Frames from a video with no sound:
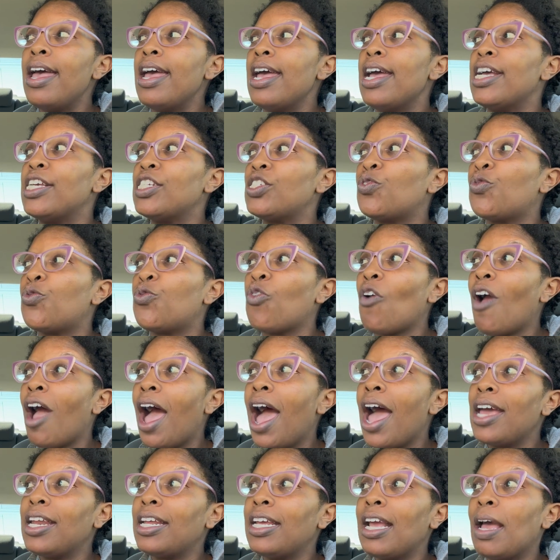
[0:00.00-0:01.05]
It's
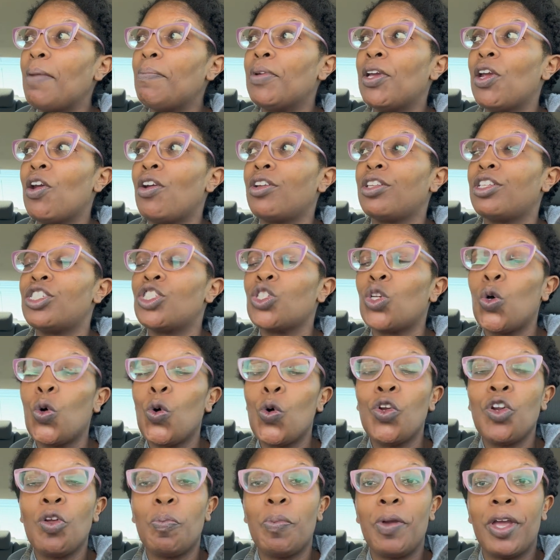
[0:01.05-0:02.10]
Friday. I'm here at
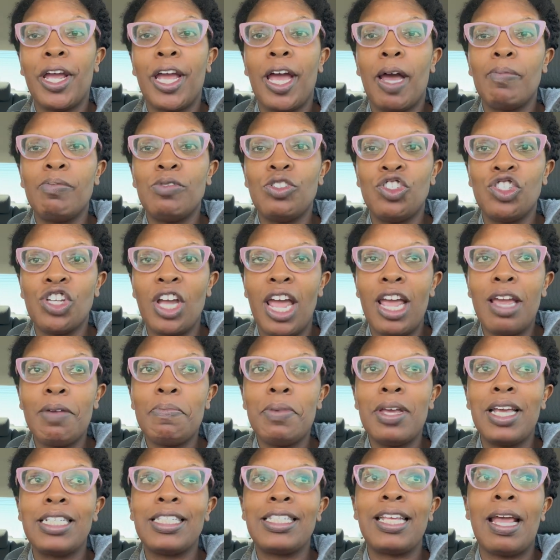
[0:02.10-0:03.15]
school to pick up JB.
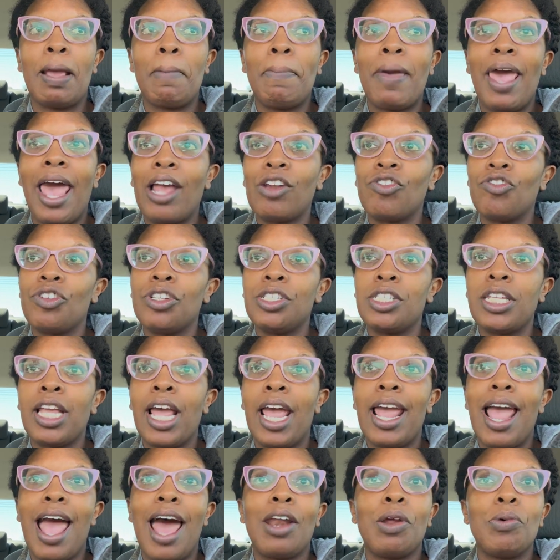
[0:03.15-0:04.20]
It's St. Patrick's
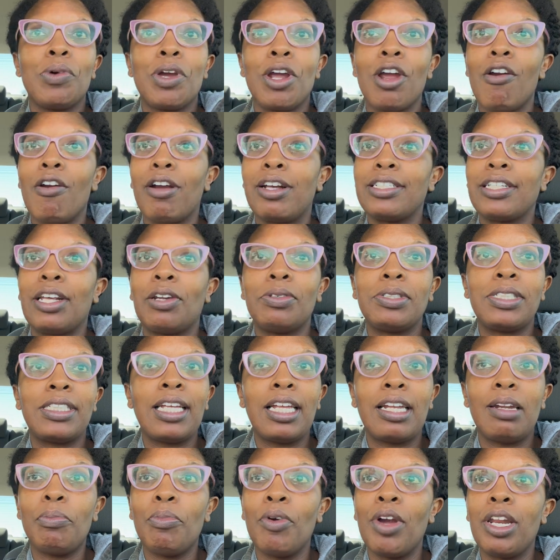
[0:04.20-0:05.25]
Day. I don't care because I don't
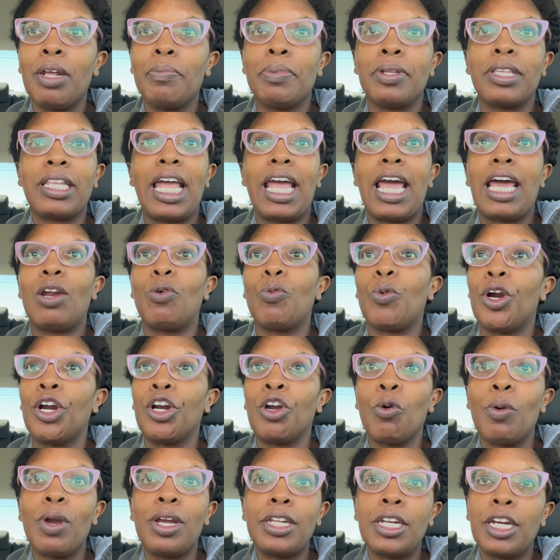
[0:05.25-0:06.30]
celebrate it, but they got to wear
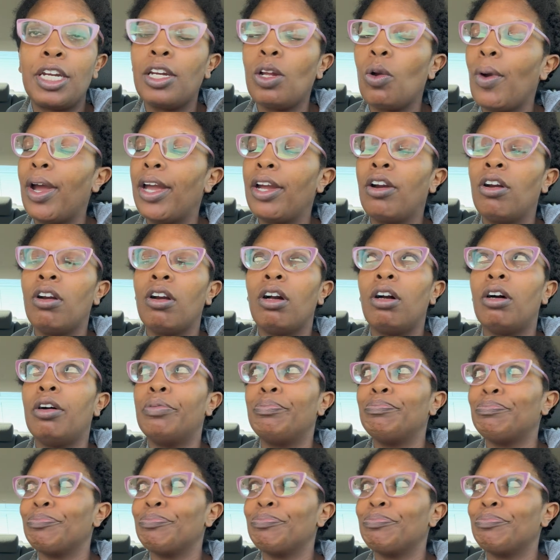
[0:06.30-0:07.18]
green anyway, girl.